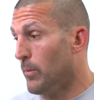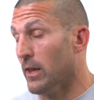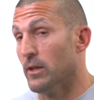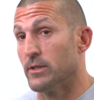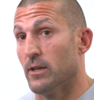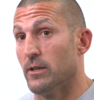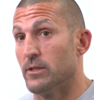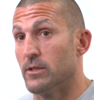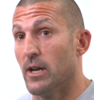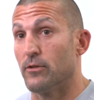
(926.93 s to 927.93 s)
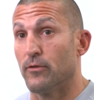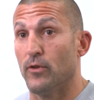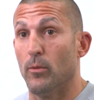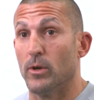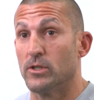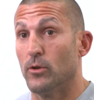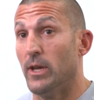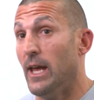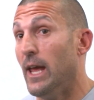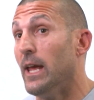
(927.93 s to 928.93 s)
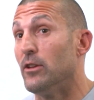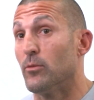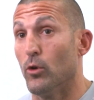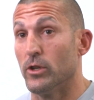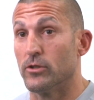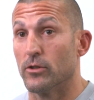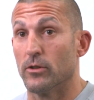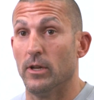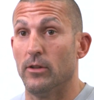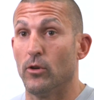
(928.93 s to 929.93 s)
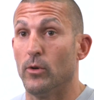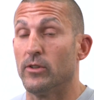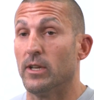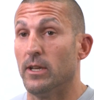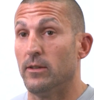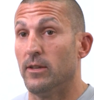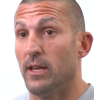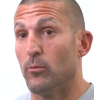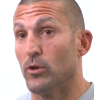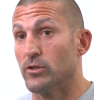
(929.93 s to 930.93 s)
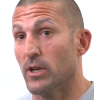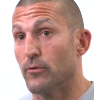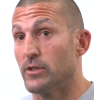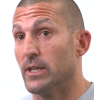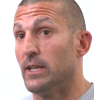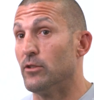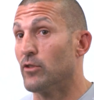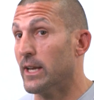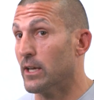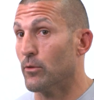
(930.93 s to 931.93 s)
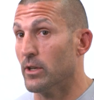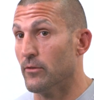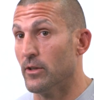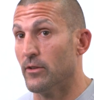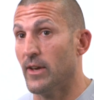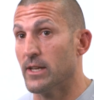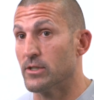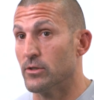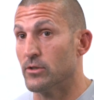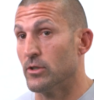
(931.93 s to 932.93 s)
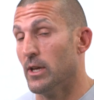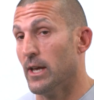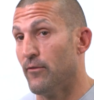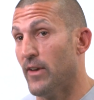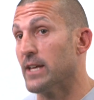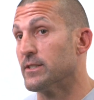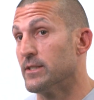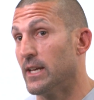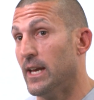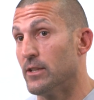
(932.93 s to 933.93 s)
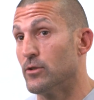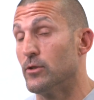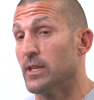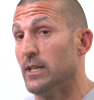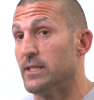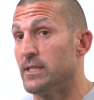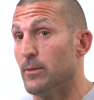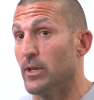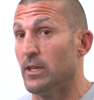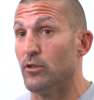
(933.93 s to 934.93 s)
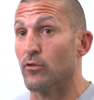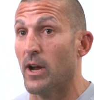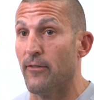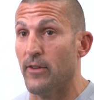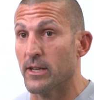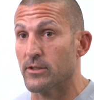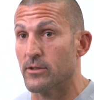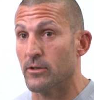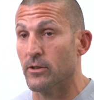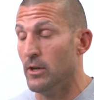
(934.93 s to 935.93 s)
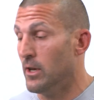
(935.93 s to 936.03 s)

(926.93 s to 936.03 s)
Peloton's hydrophobic, so it hates moisture. So it's going to take the moisture off your skin and try to get rid of it as fast as it can. So it's going to typically dry faster.